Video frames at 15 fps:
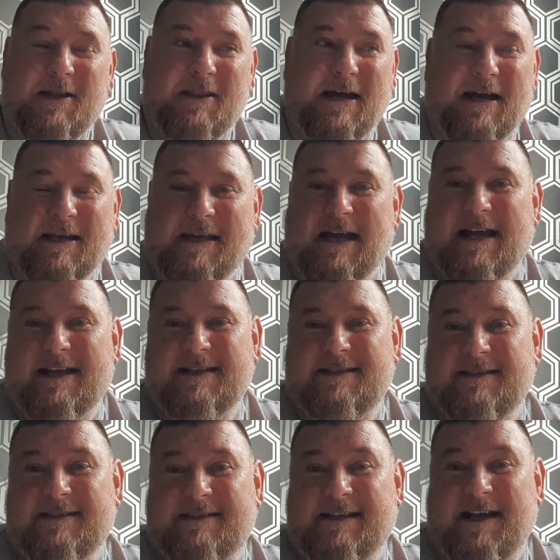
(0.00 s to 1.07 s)
that can't
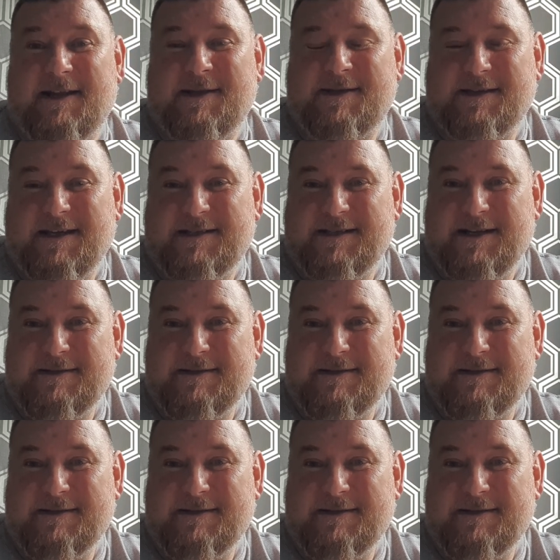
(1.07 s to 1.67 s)
start the season in